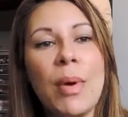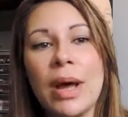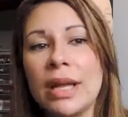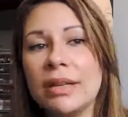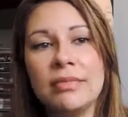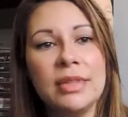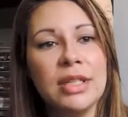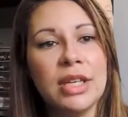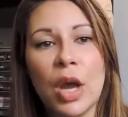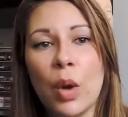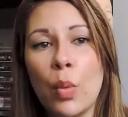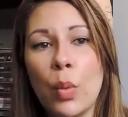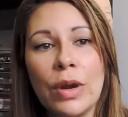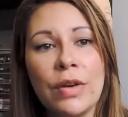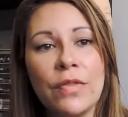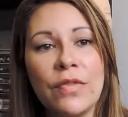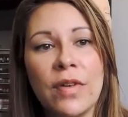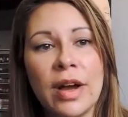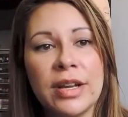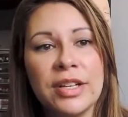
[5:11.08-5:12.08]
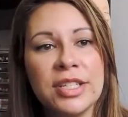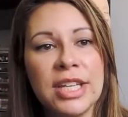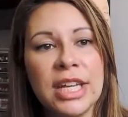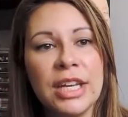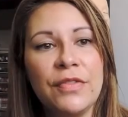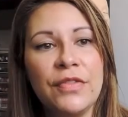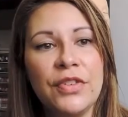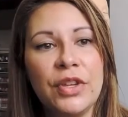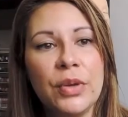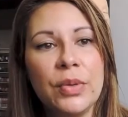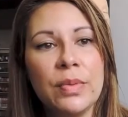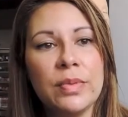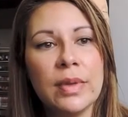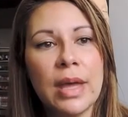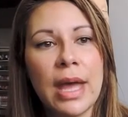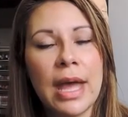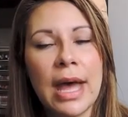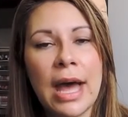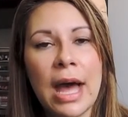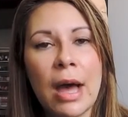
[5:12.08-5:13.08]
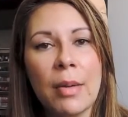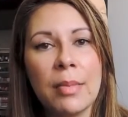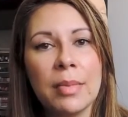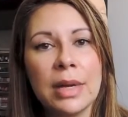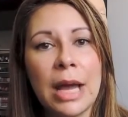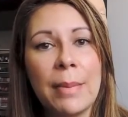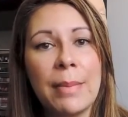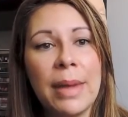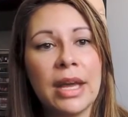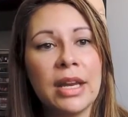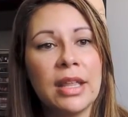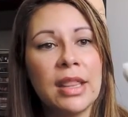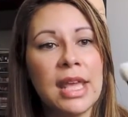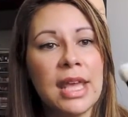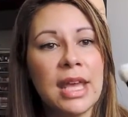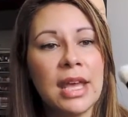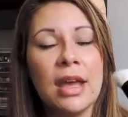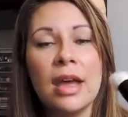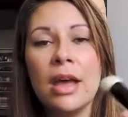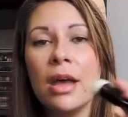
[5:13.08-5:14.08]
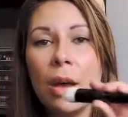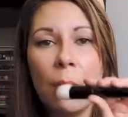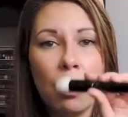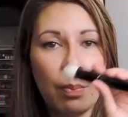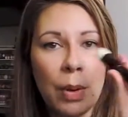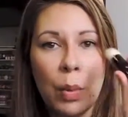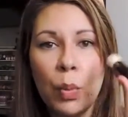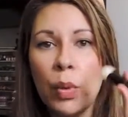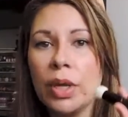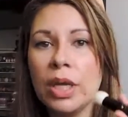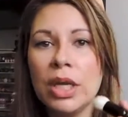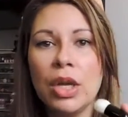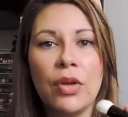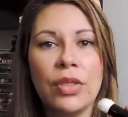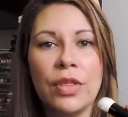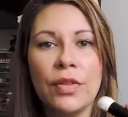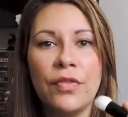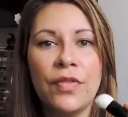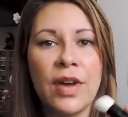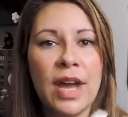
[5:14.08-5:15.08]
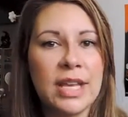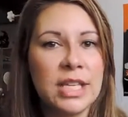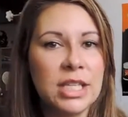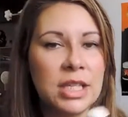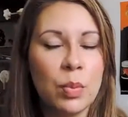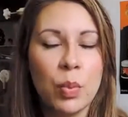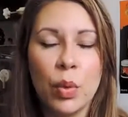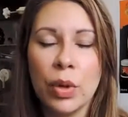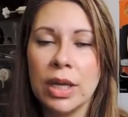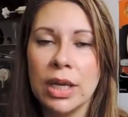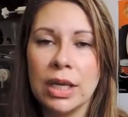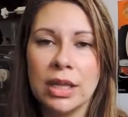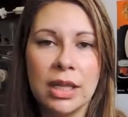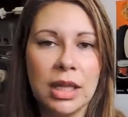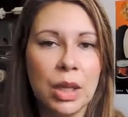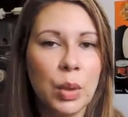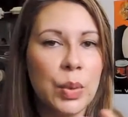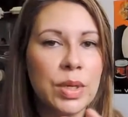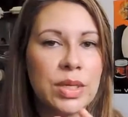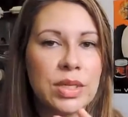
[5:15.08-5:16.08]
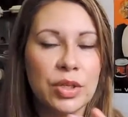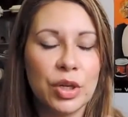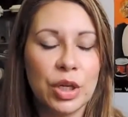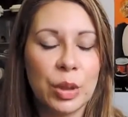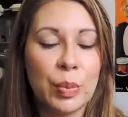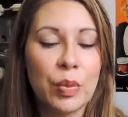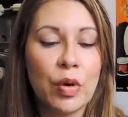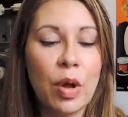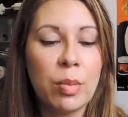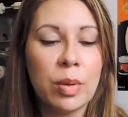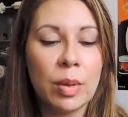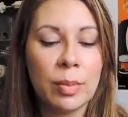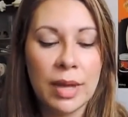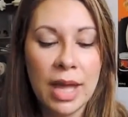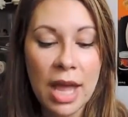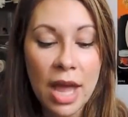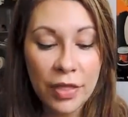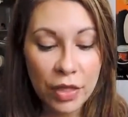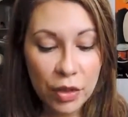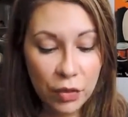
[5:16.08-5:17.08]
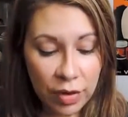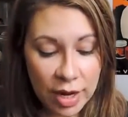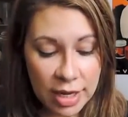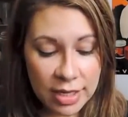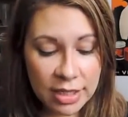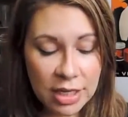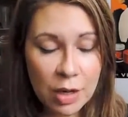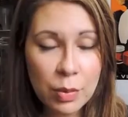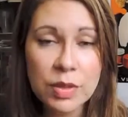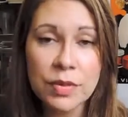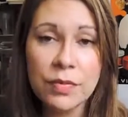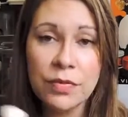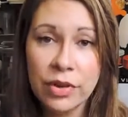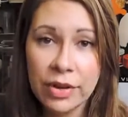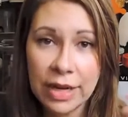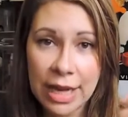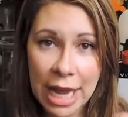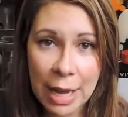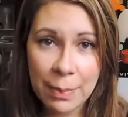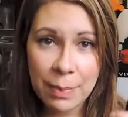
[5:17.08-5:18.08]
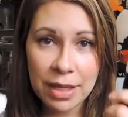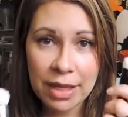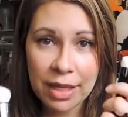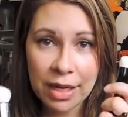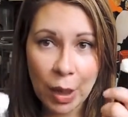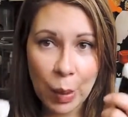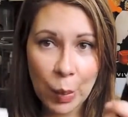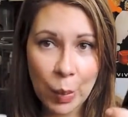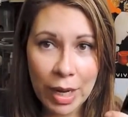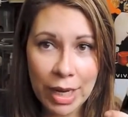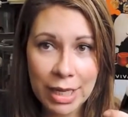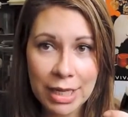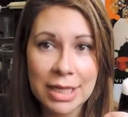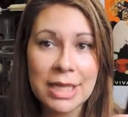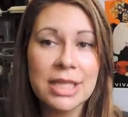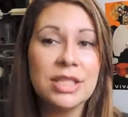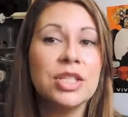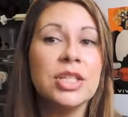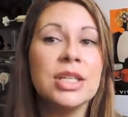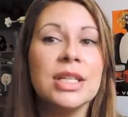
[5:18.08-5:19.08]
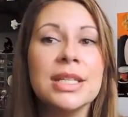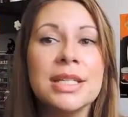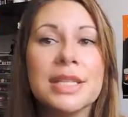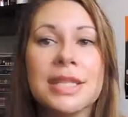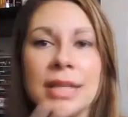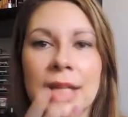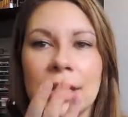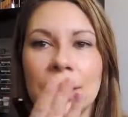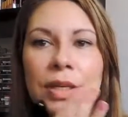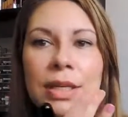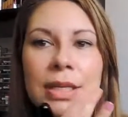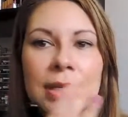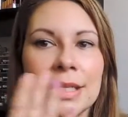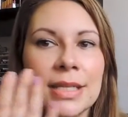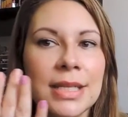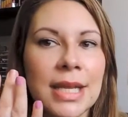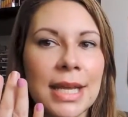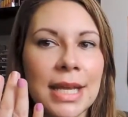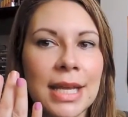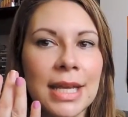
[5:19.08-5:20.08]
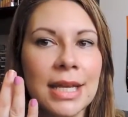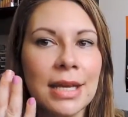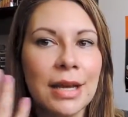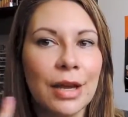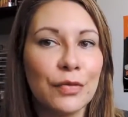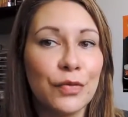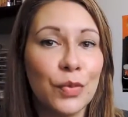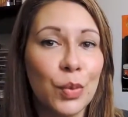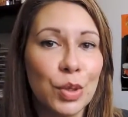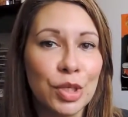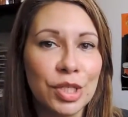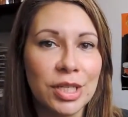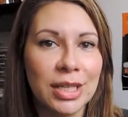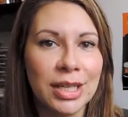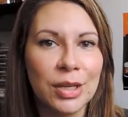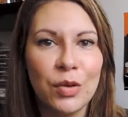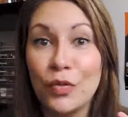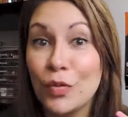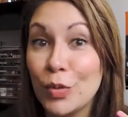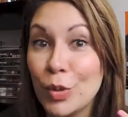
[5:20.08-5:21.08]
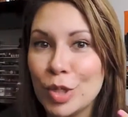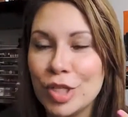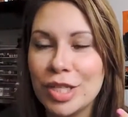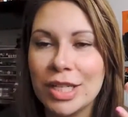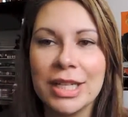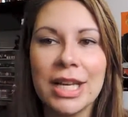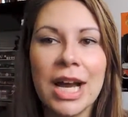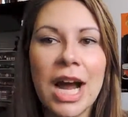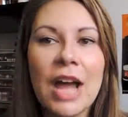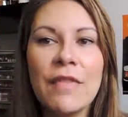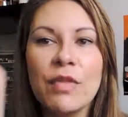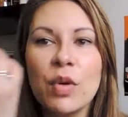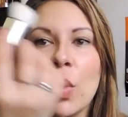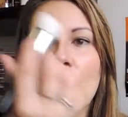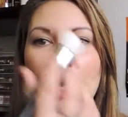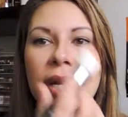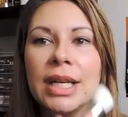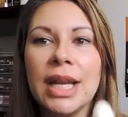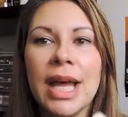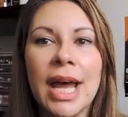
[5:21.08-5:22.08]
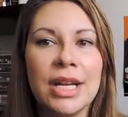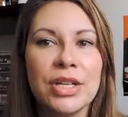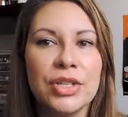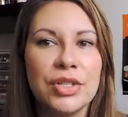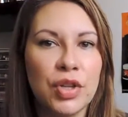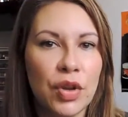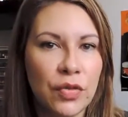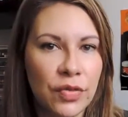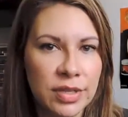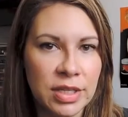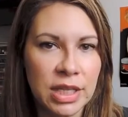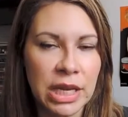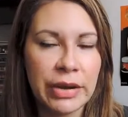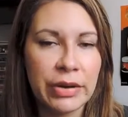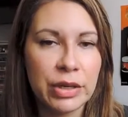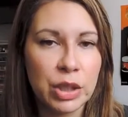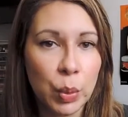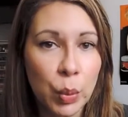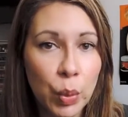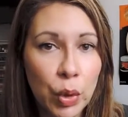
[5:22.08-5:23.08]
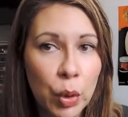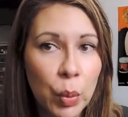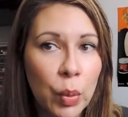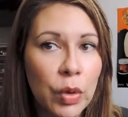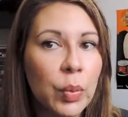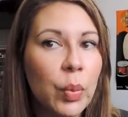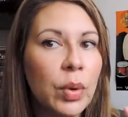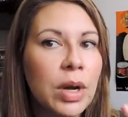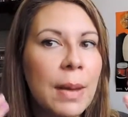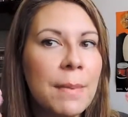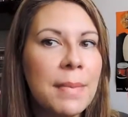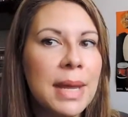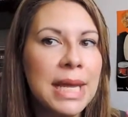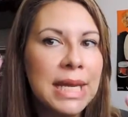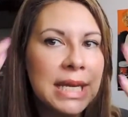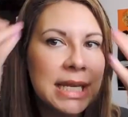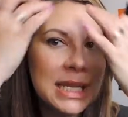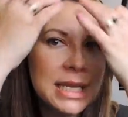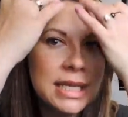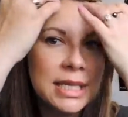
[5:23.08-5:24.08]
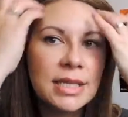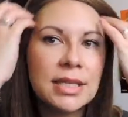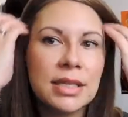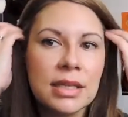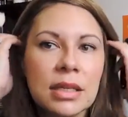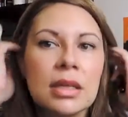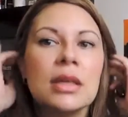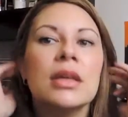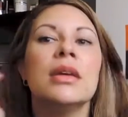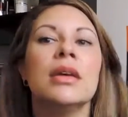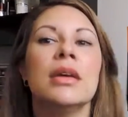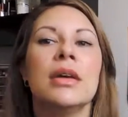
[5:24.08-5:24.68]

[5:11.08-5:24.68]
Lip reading: But, you know, it went fine. Just had a few come out of there, but working on the face, working in the liquid is not a problem. The reason I was very happy that I waited is that you can see, unfortunately or fortunately, I have quite a large surface area to work with. What I mean is,